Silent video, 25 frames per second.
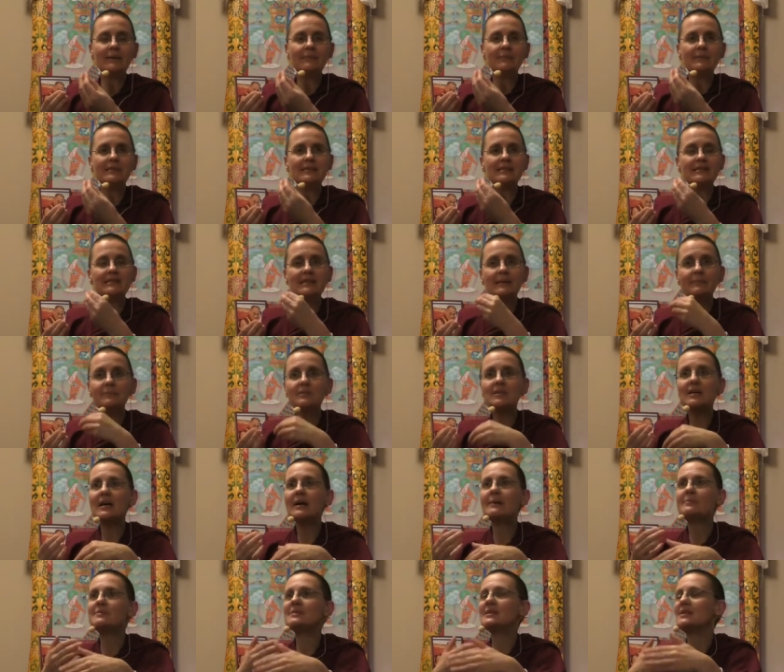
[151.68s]
But
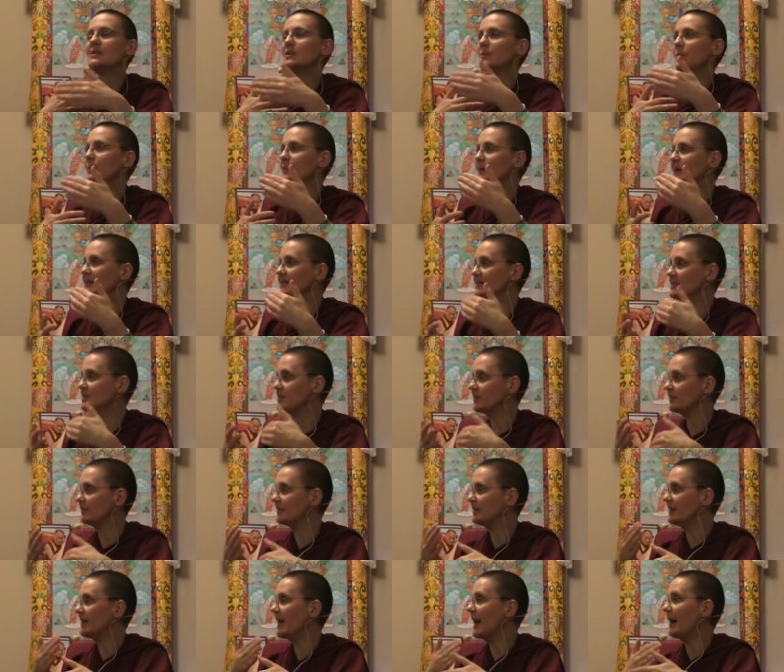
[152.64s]
sometimes in the presence
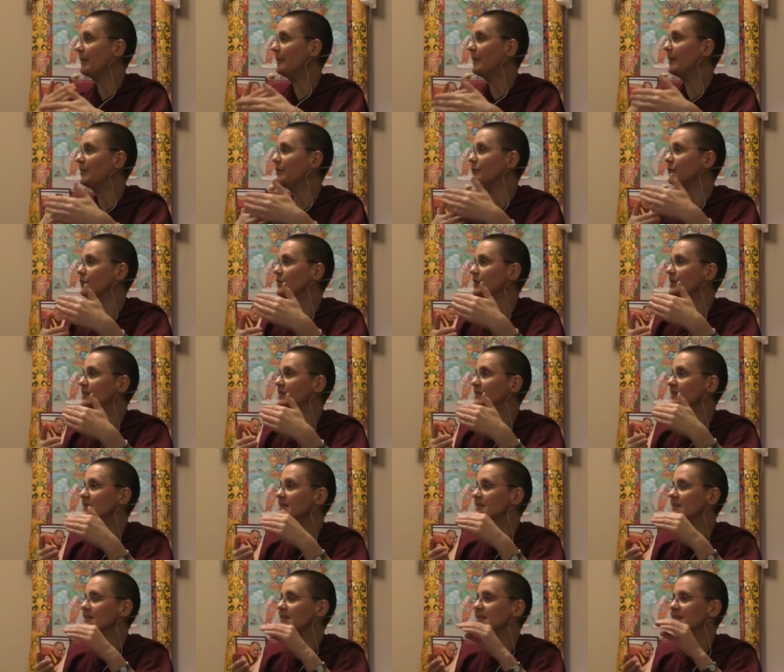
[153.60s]
of a Lama, for
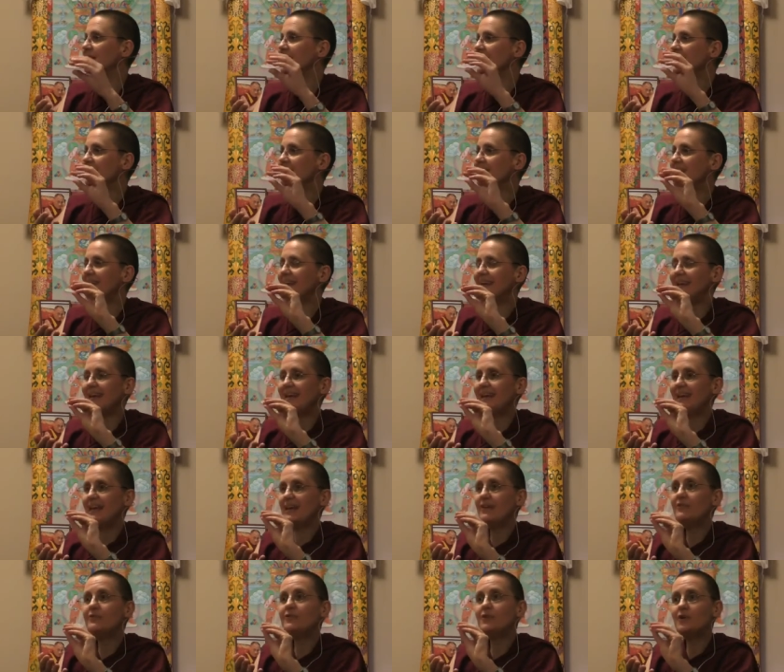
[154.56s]
instance, they can
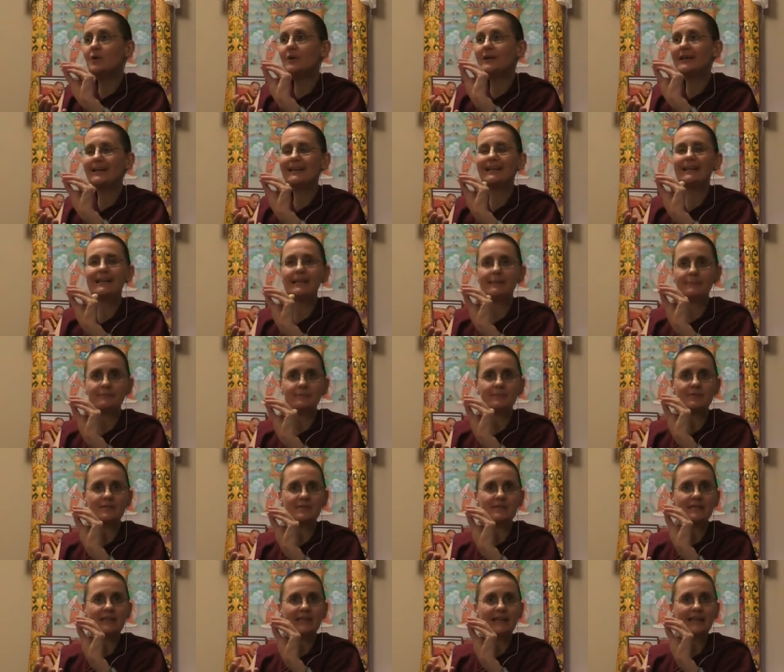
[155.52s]
give you a
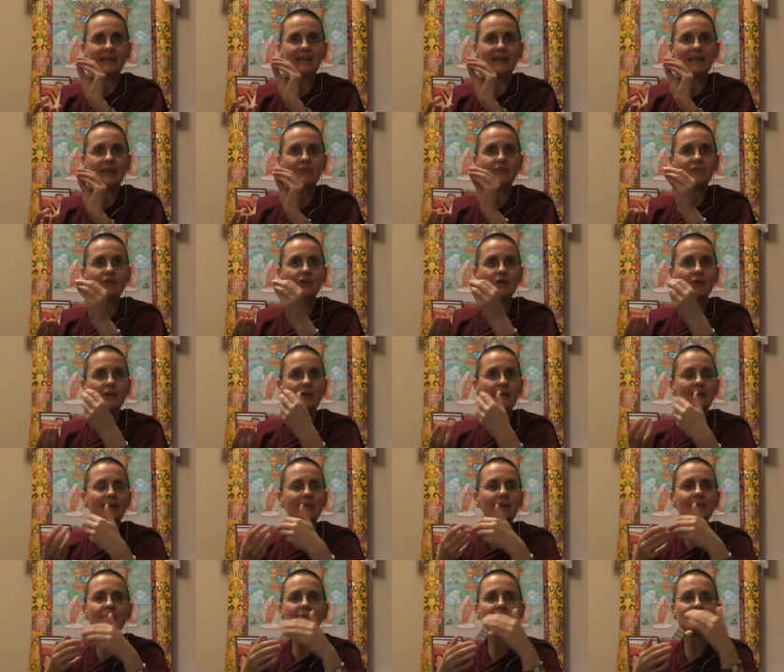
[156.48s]
glimpse. They can give you a
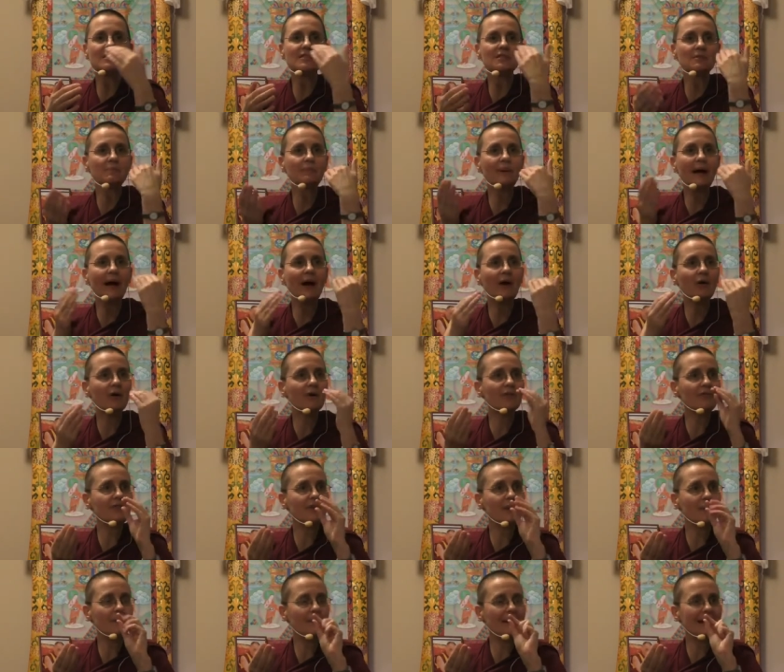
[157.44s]
glimpse. It's the power of
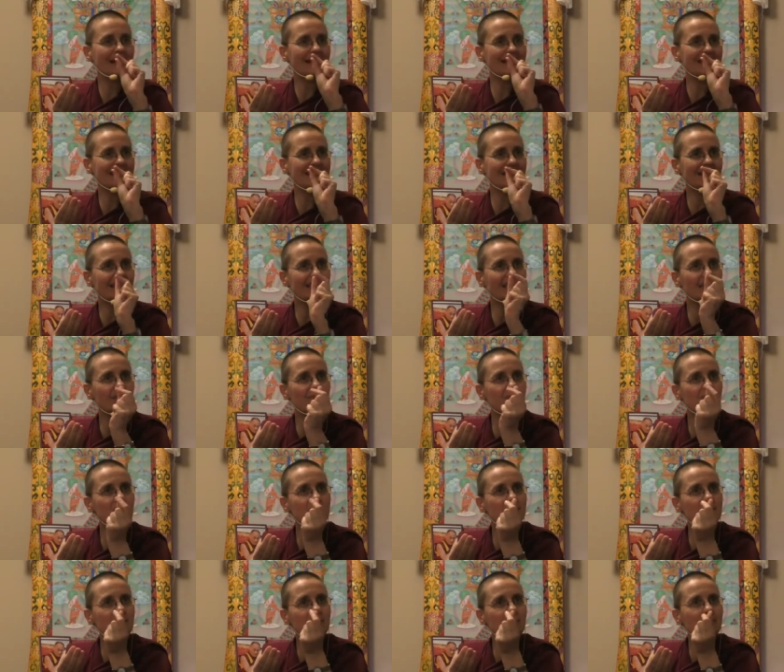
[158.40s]
their mind. They can give
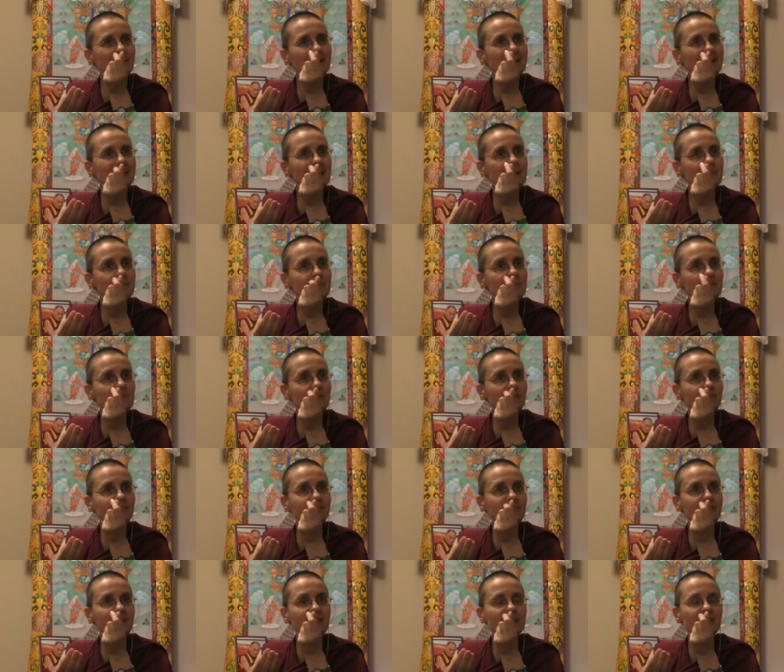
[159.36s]
you some glimpse
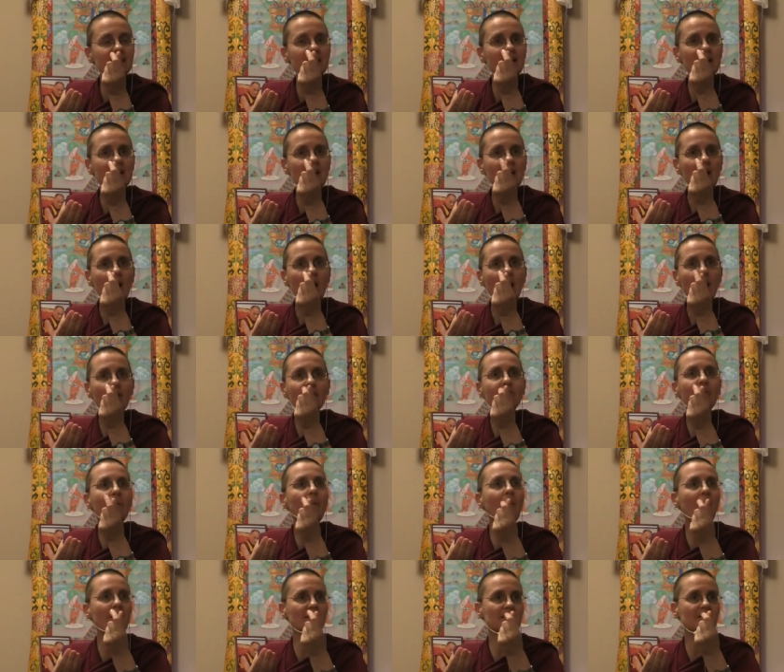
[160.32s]
of it, of the
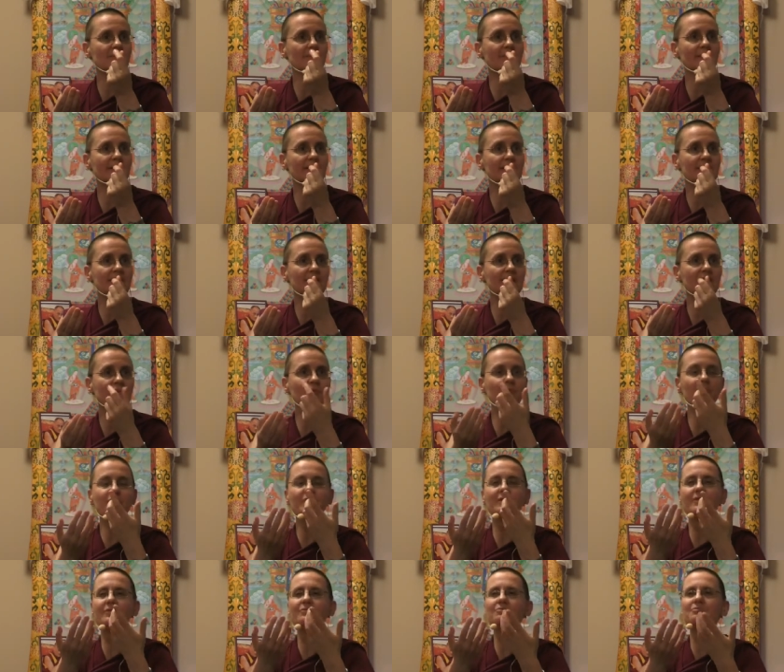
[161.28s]
possibility. You
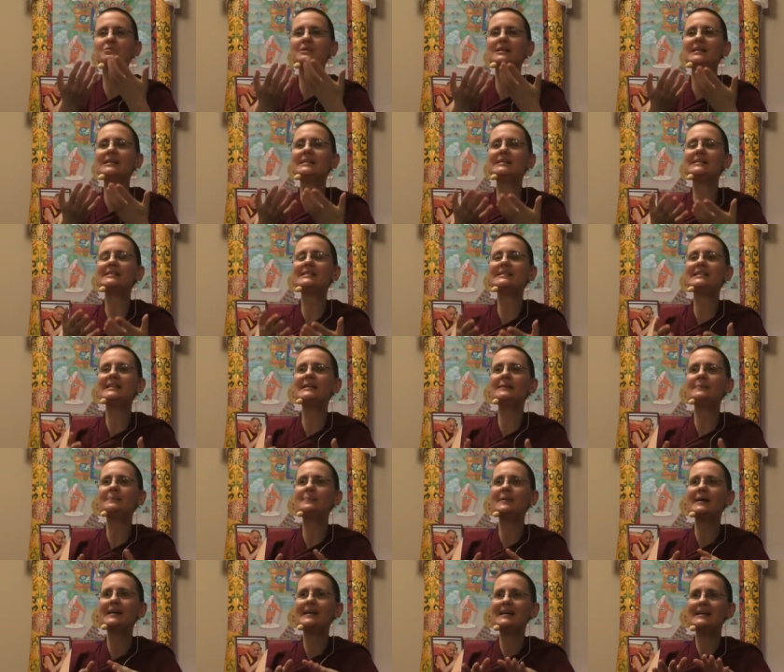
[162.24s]
feel a real
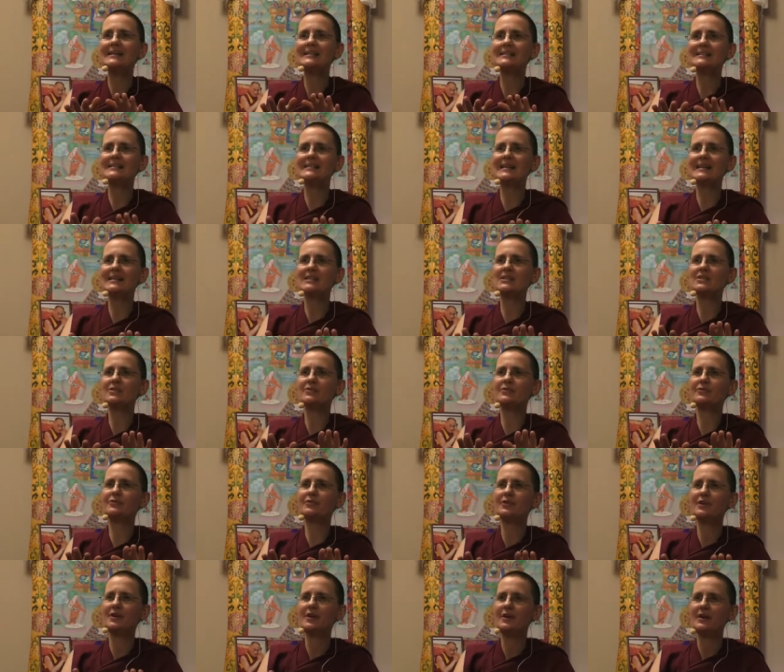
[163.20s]
deep sense
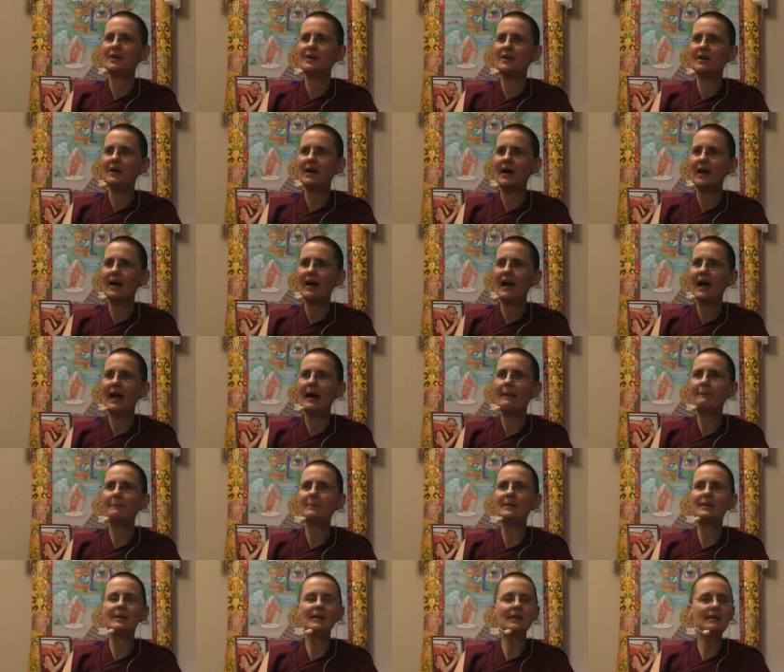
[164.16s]
of
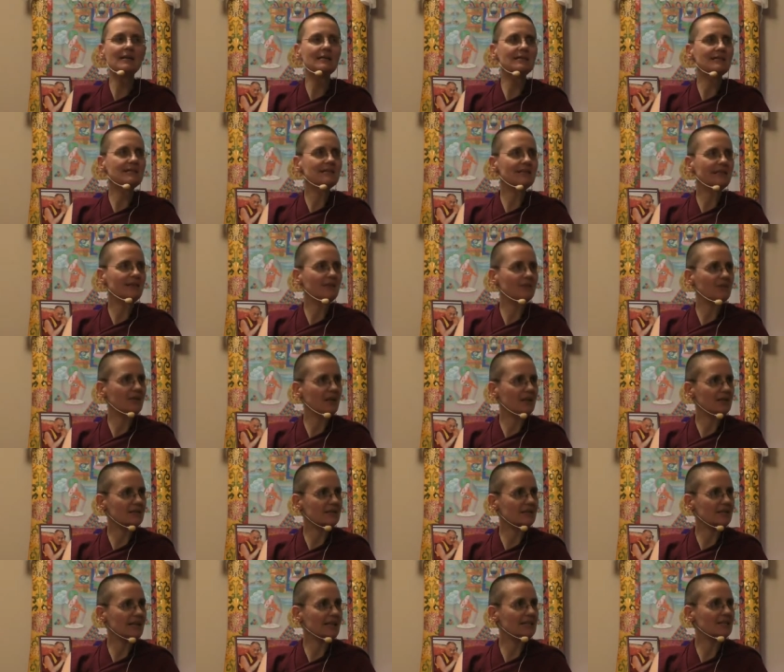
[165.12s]
happiness and,
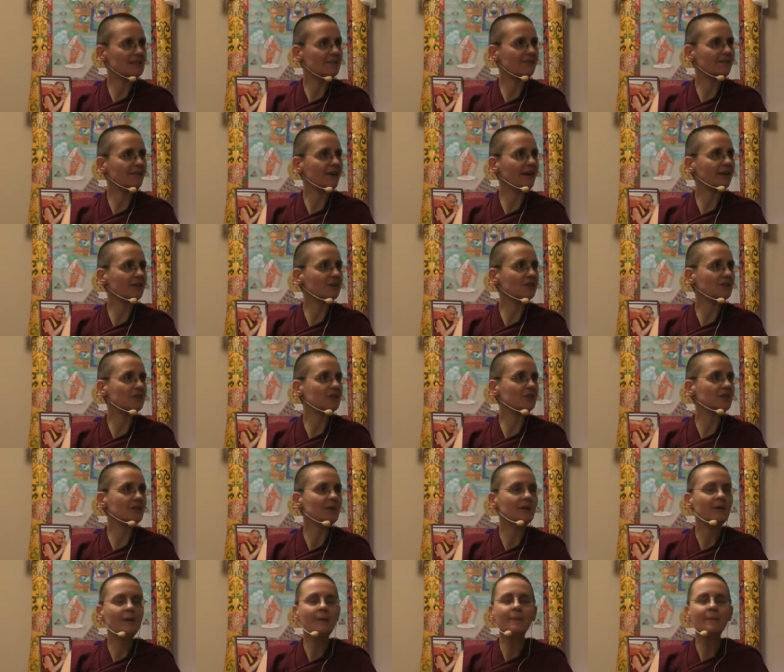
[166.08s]
and satisfaction